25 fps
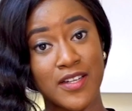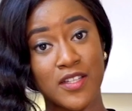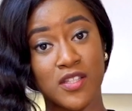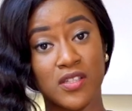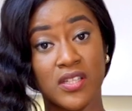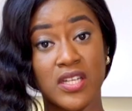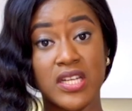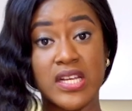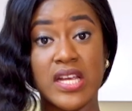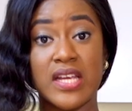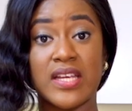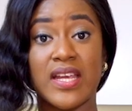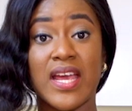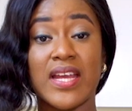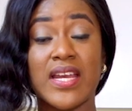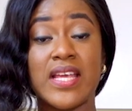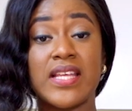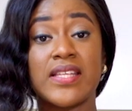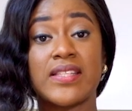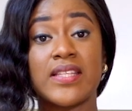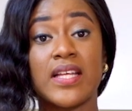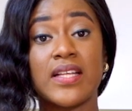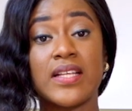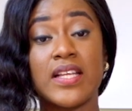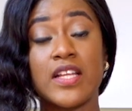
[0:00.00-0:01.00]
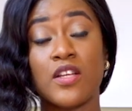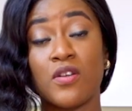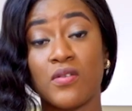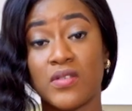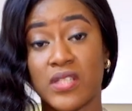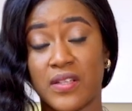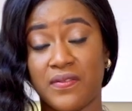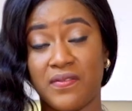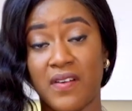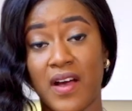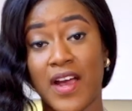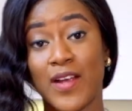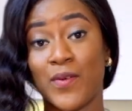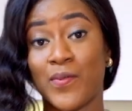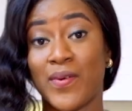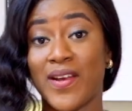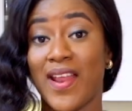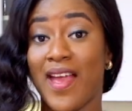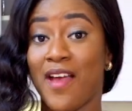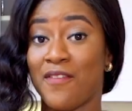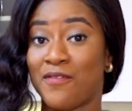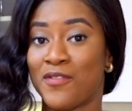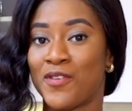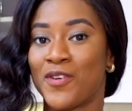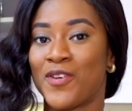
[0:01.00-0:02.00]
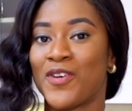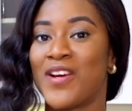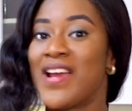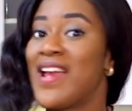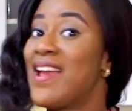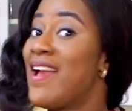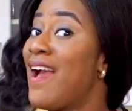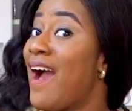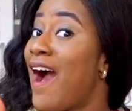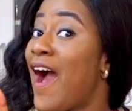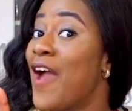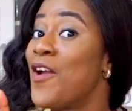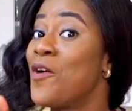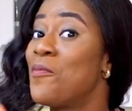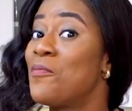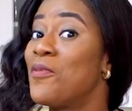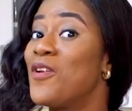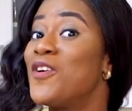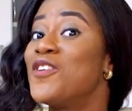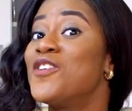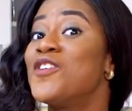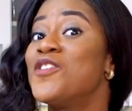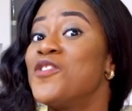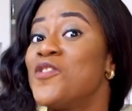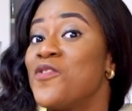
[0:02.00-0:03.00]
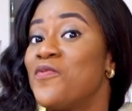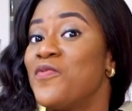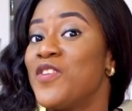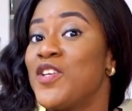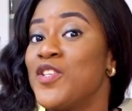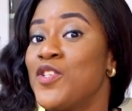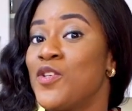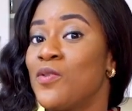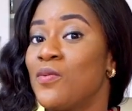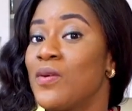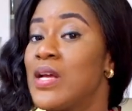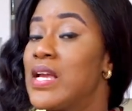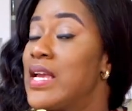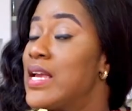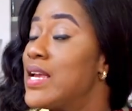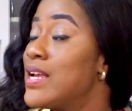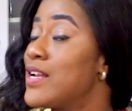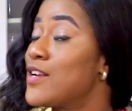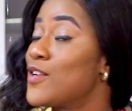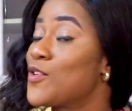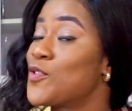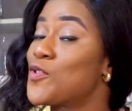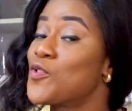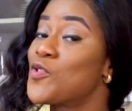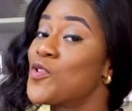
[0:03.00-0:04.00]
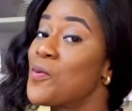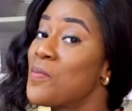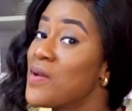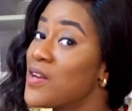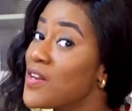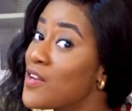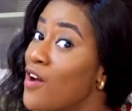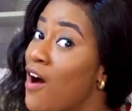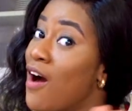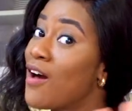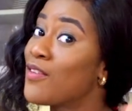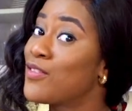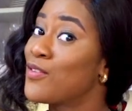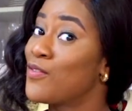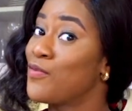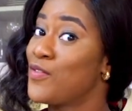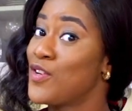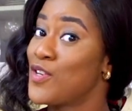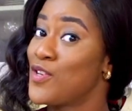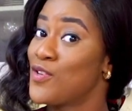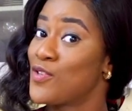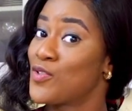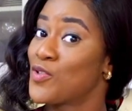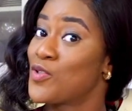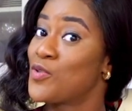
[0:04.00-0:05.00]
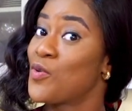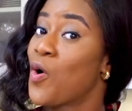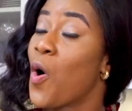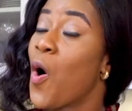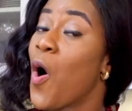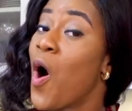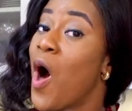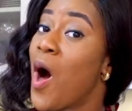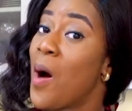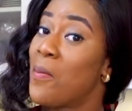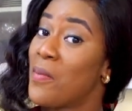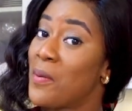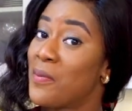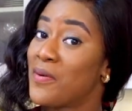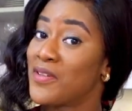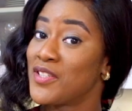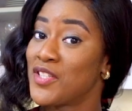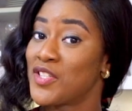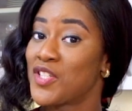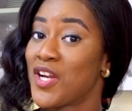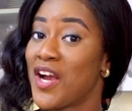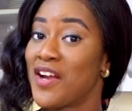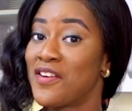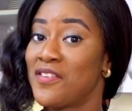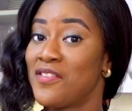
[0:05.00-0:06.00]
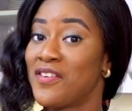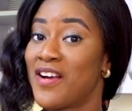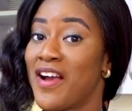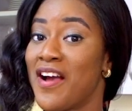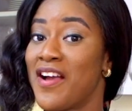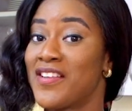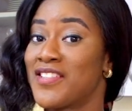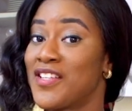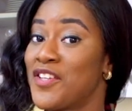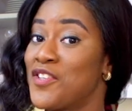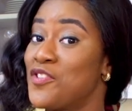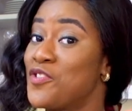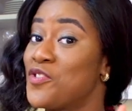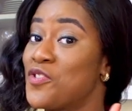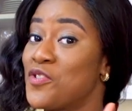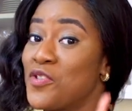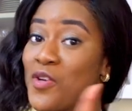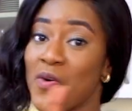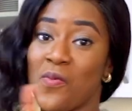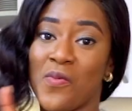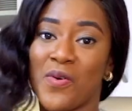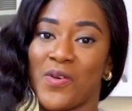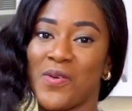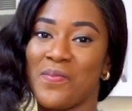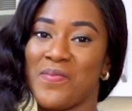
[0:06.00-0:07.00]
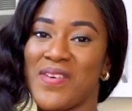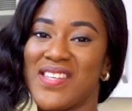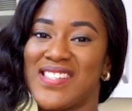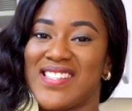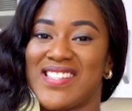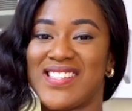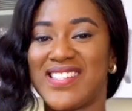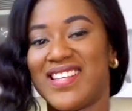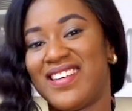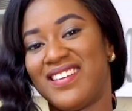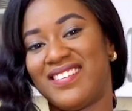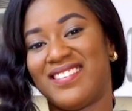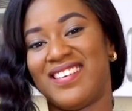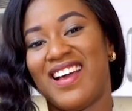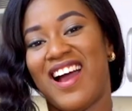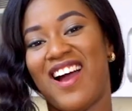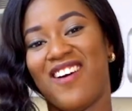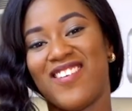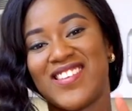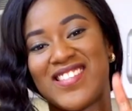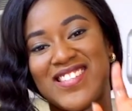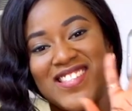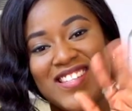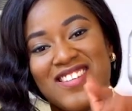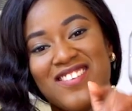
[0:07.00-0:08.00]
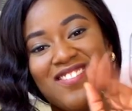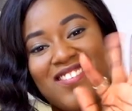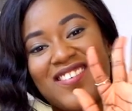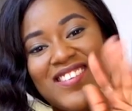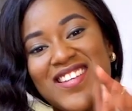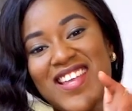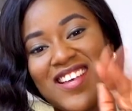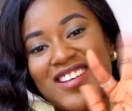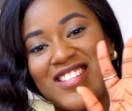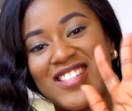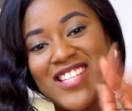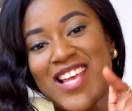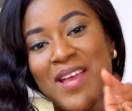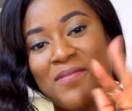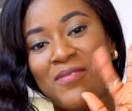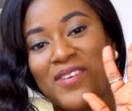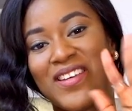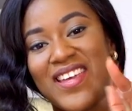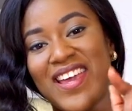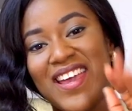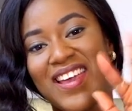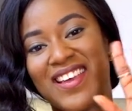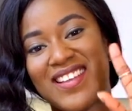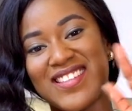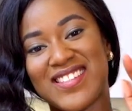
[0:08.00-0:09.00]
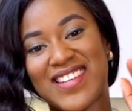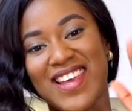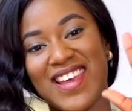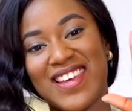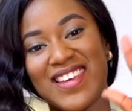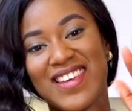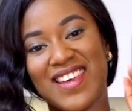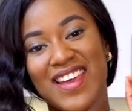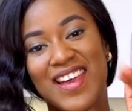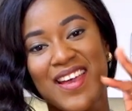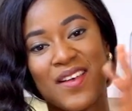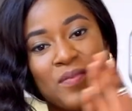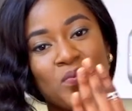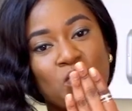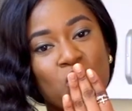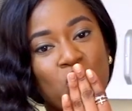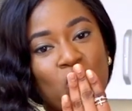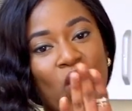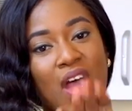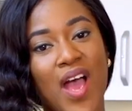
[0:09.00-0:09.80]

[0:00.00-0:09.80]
you so that you can get instantly notified whenever I upload a new video. There's so many other videos to come up on the channel, guys, and you do not want to miss a thing. I'll see you all next time, okay? Take care.